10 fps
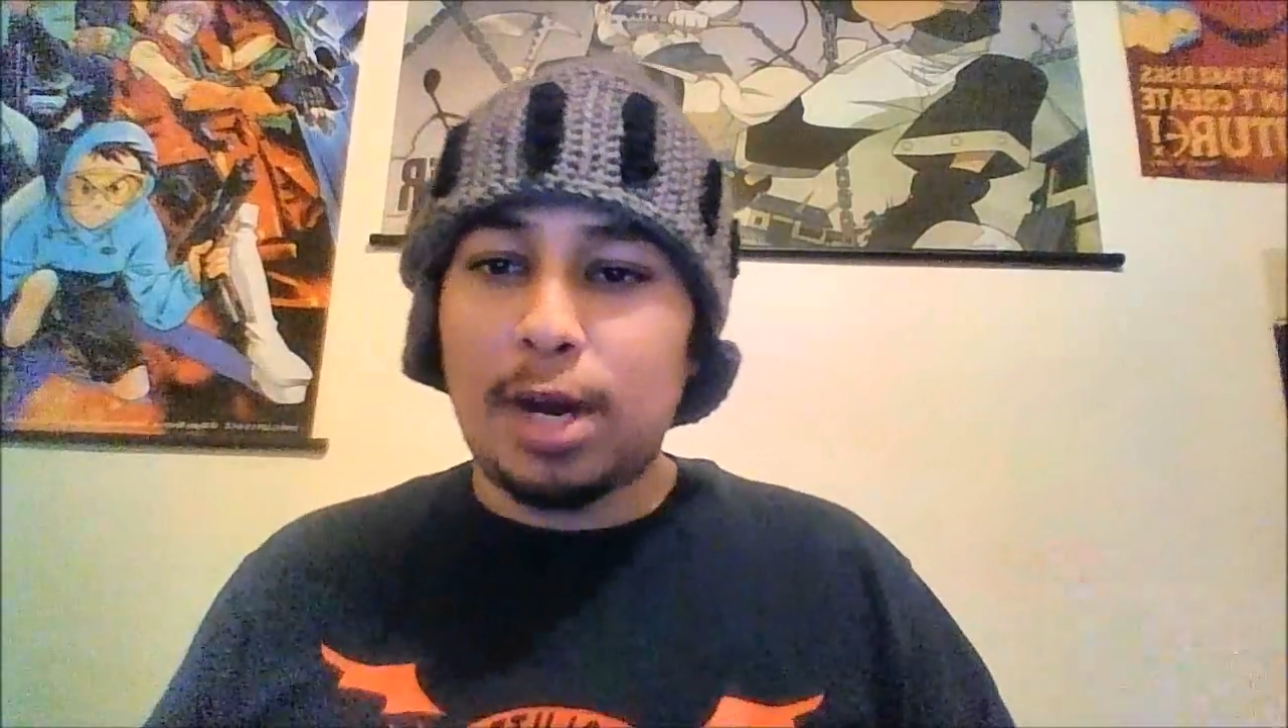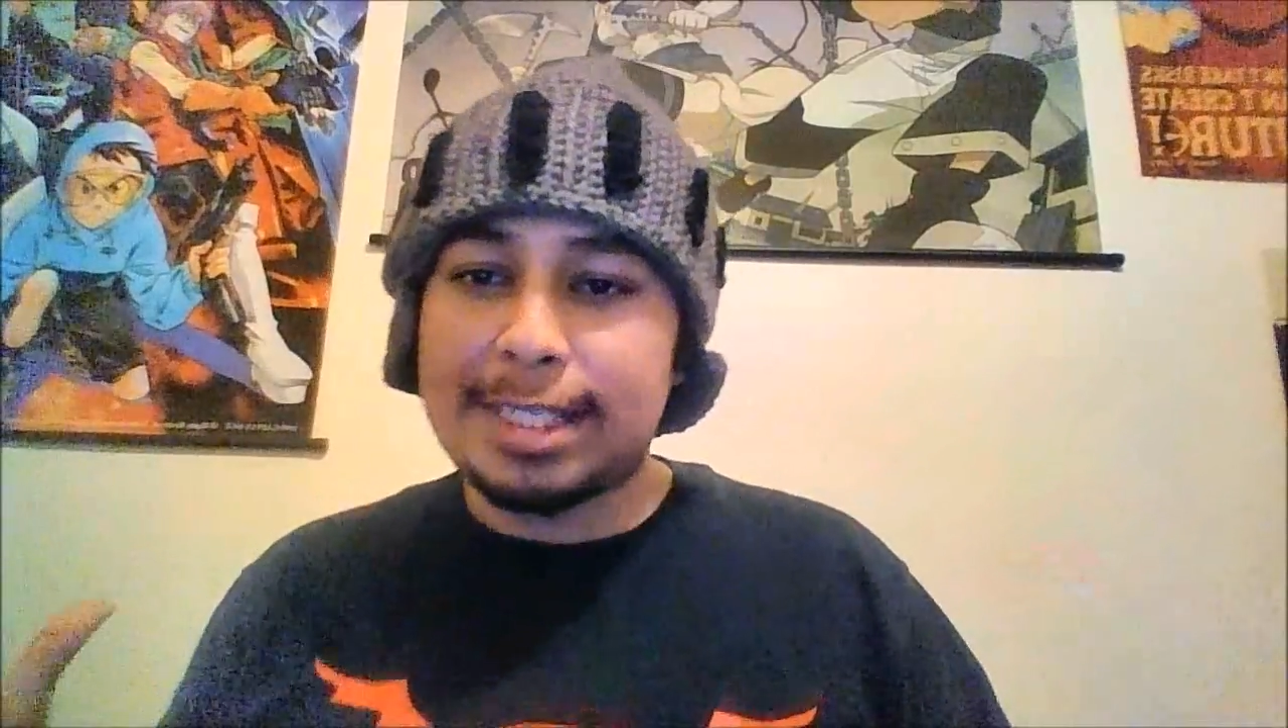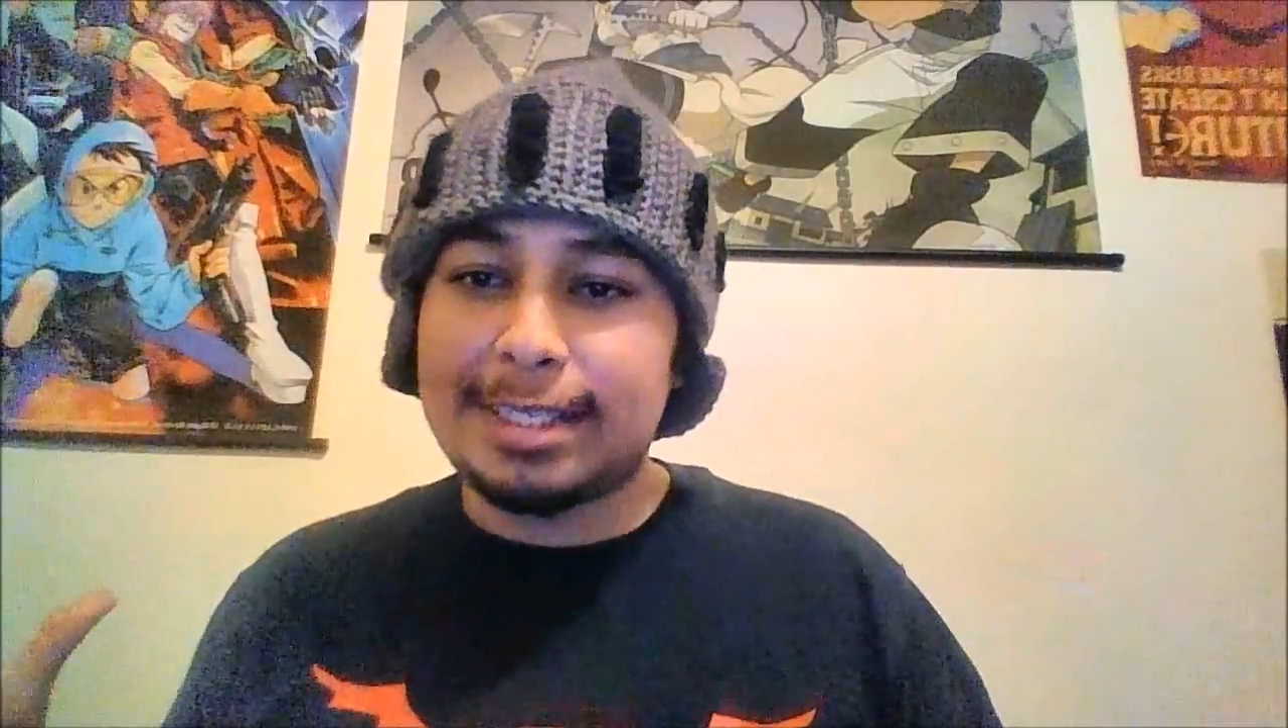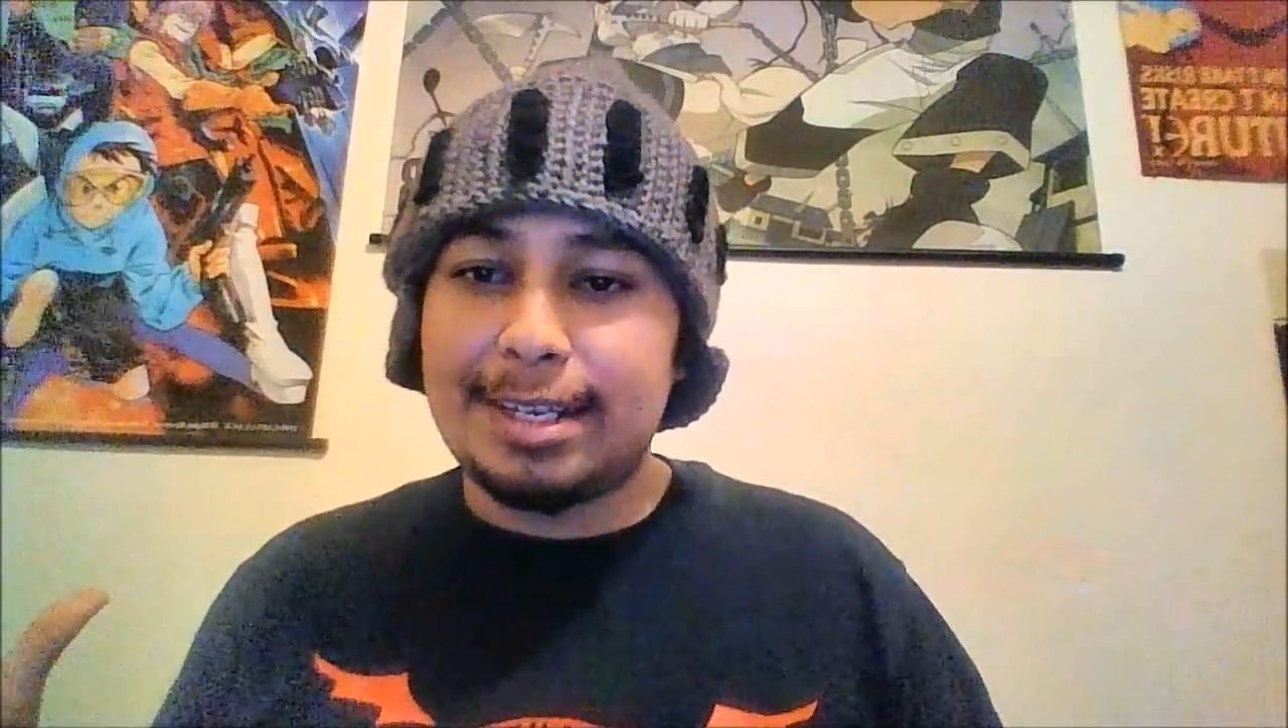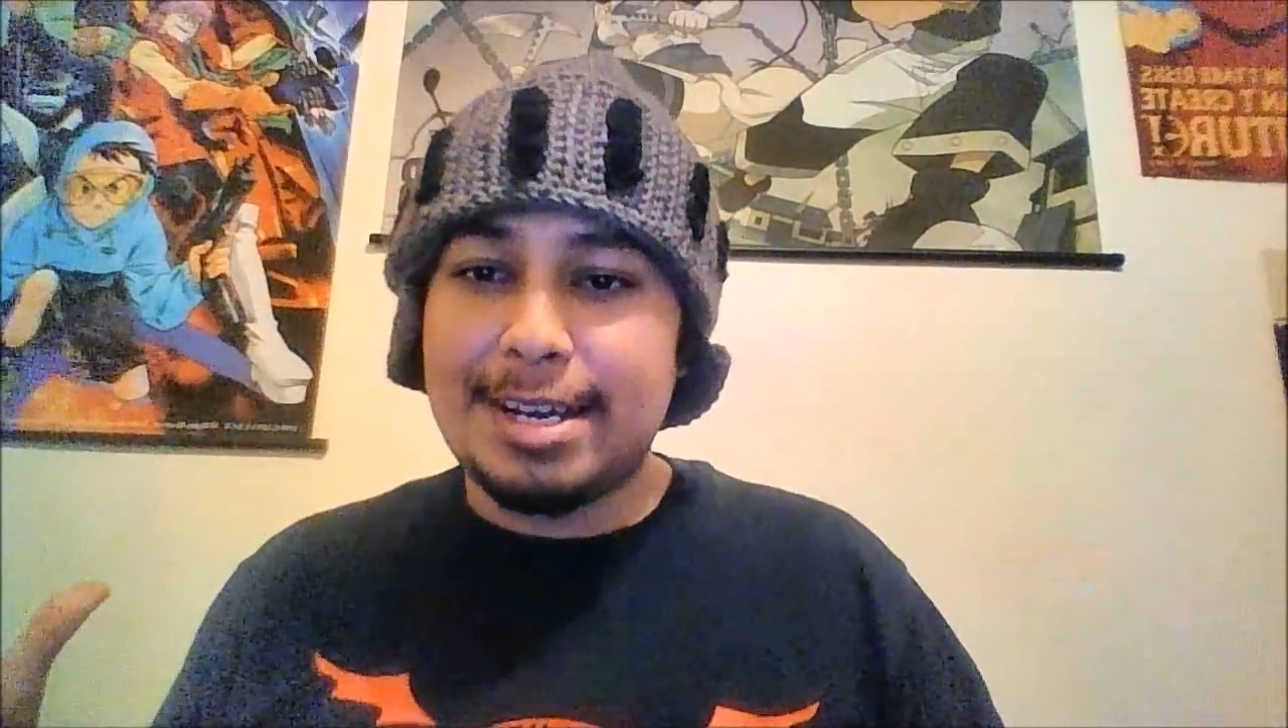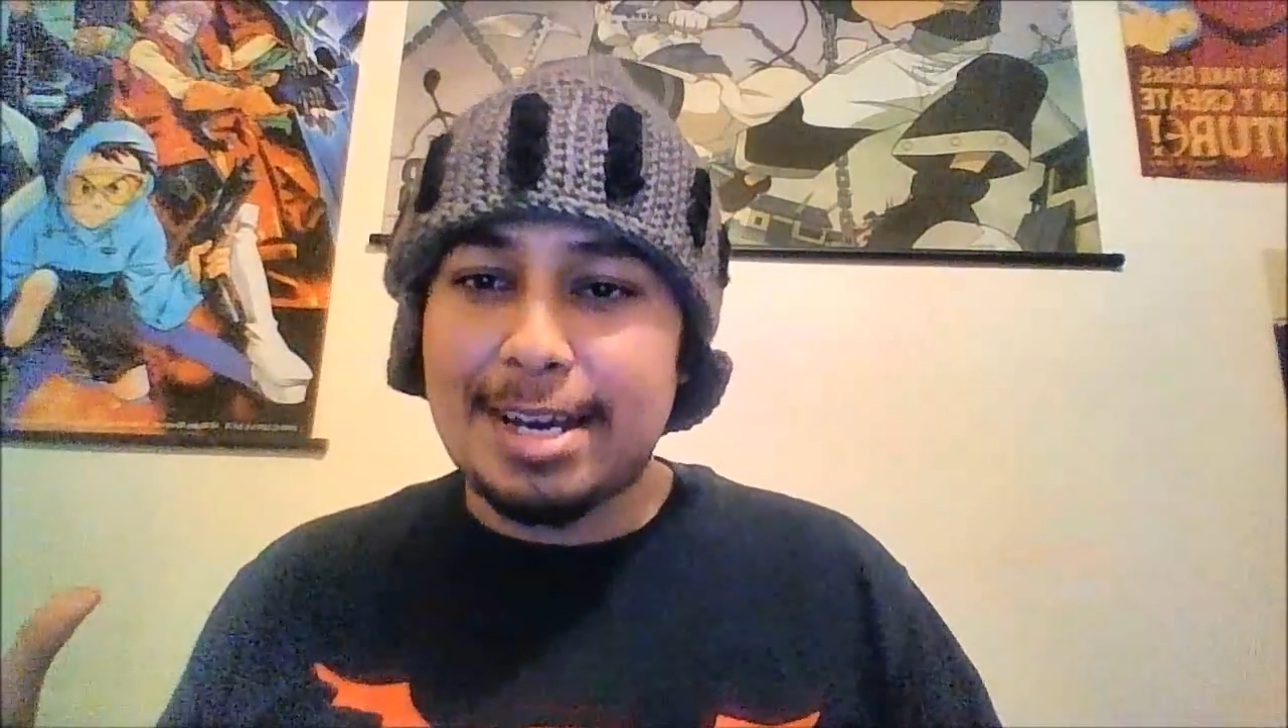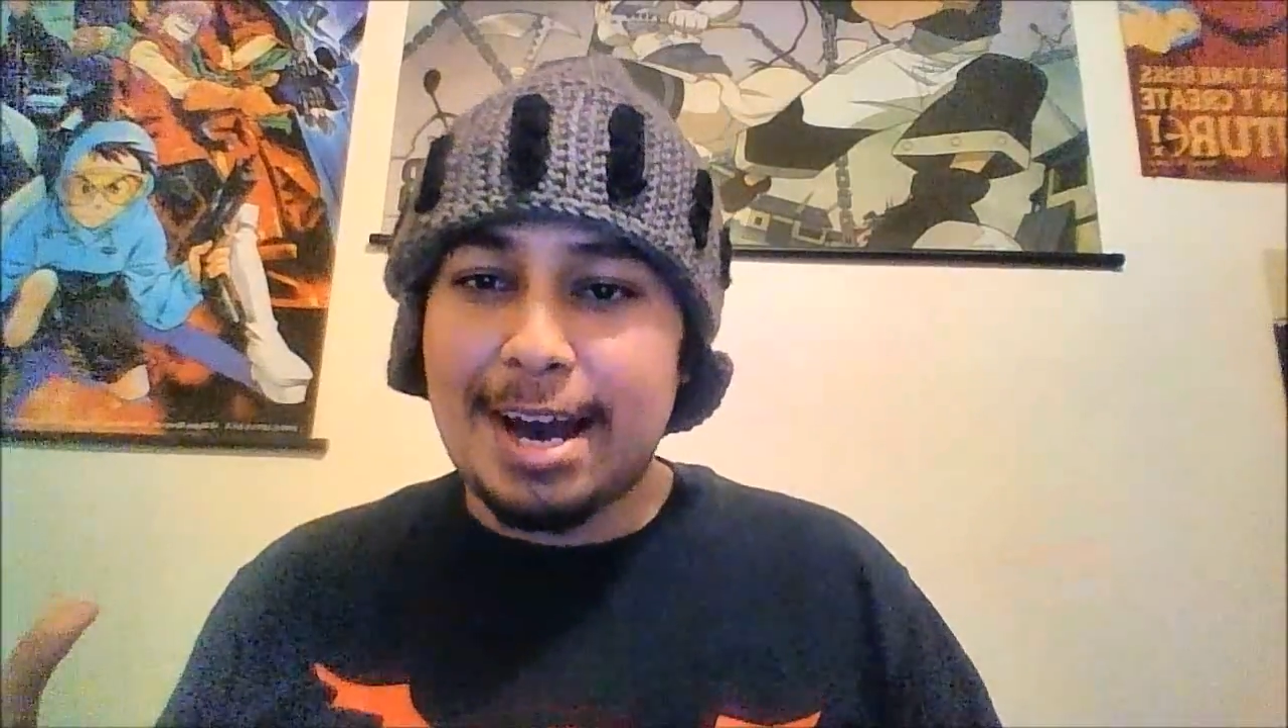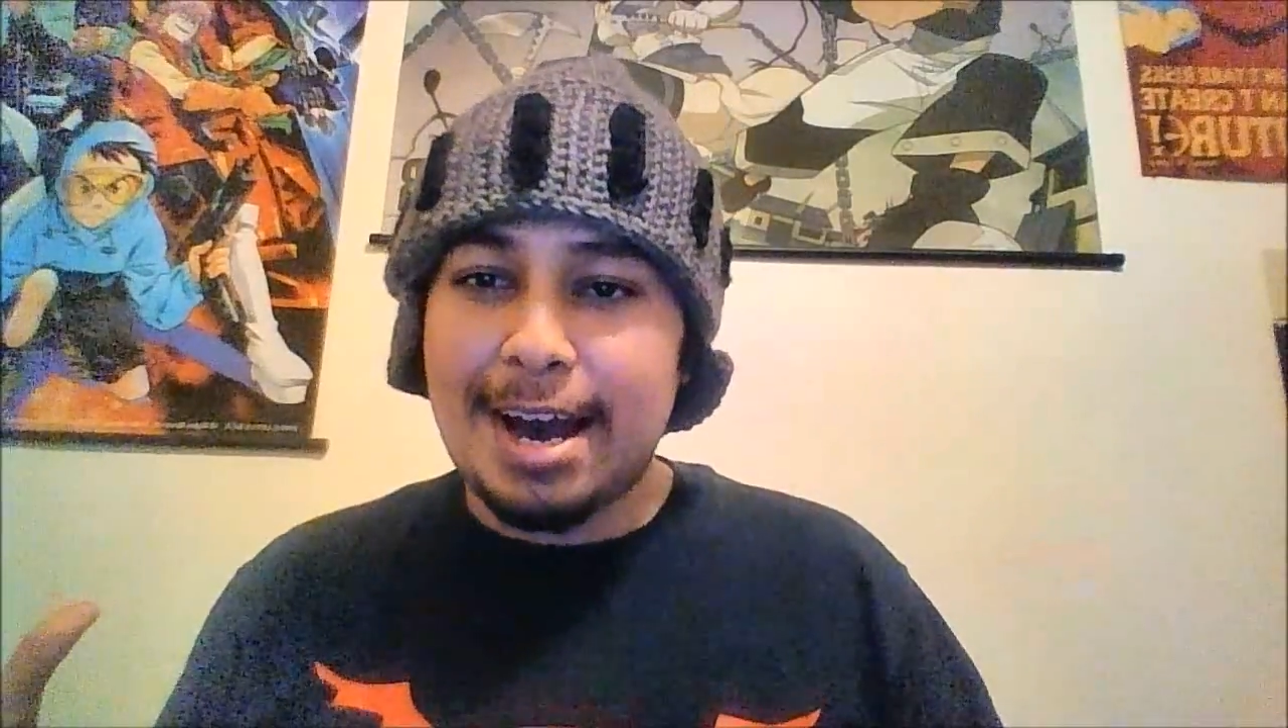wrestling,